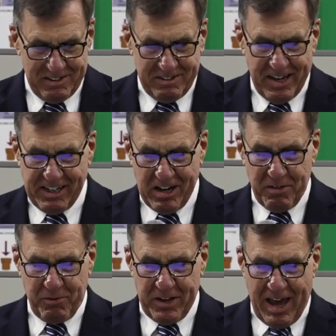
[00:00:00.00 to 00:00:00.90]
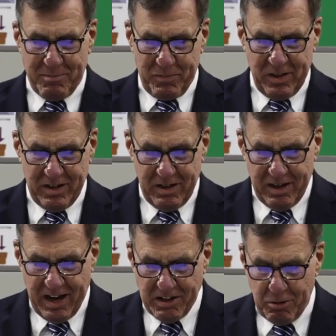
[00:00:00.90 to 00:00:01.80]
Thank God for that.
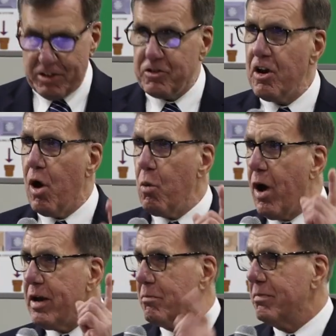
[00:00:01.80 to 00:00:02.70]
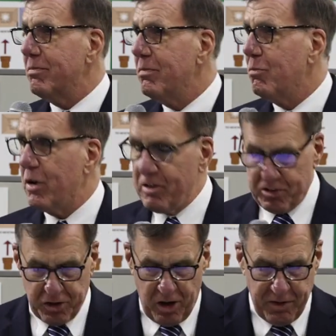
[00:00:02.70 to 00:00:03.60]
And there is no one more
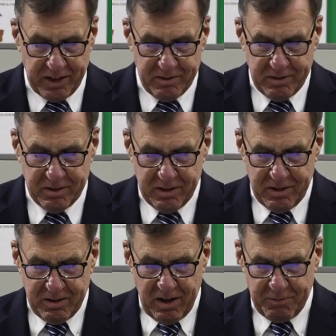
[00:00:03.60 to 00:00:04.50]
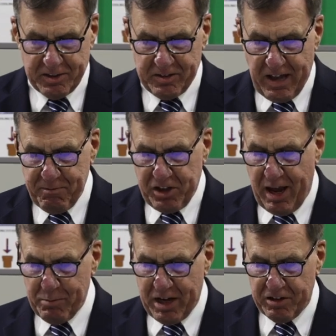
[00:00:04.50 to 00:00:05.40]
deserving of this
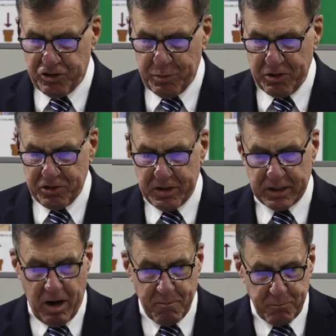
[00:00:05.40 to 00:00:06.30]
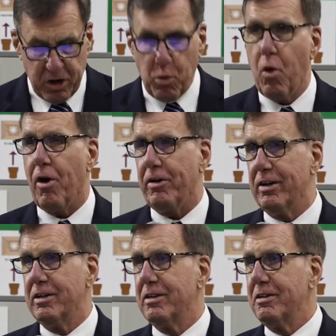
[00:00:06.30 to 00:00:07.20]
lifetime contribution to Comfort Award
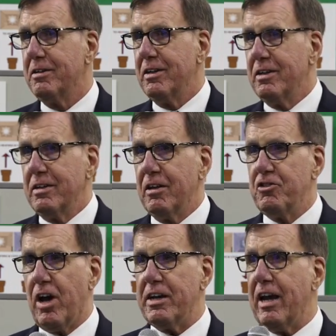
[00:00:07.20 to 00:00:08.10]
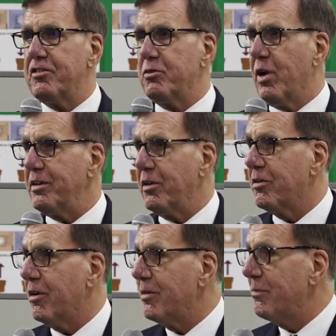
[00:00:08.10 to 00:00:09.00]
than John Hazen White
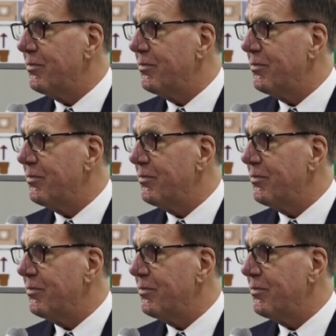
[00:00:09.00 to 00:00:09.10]
III.